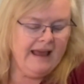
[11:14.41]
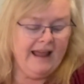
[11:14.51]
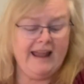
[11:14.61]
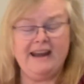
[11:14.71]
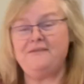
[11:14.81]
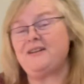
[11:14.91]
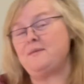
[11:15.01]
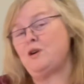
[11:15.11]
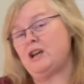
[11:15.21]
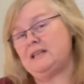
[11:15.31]
and if I'm
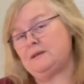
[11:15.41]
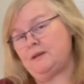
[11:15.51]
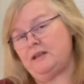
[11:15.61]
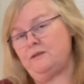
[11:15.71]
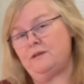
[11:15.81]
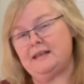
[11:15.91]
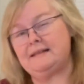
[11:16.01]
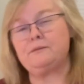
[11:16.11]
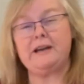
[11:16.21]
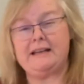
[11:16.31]
honest with you,
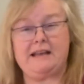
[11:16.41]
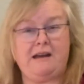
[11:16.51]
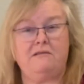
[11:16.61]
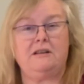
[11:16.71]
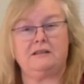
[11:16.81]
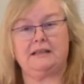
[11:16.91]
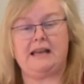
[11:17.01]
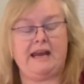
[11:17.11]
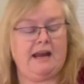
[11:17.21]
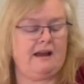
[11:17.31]
this right now looks like